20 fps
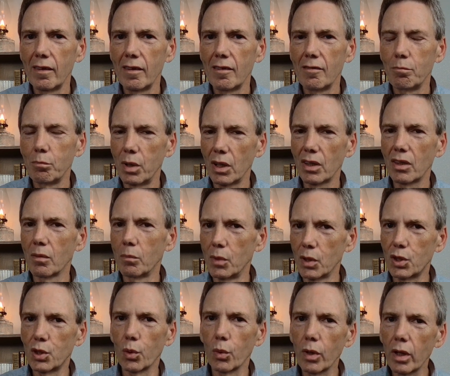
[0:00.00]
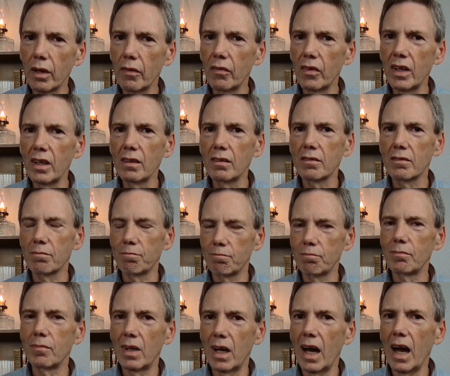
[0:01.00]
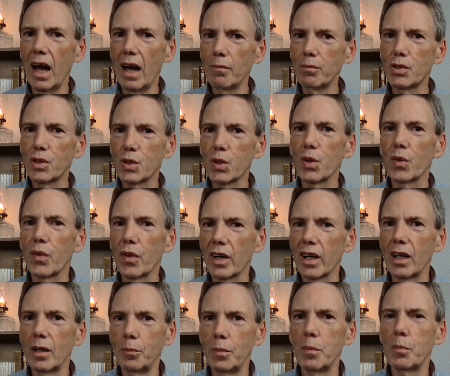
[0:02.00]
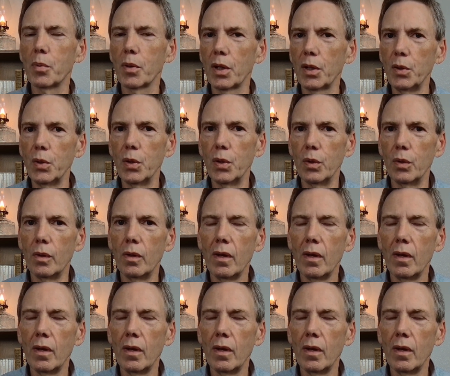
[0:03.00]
but the majority of these, I'm sure they're going to be pretty new.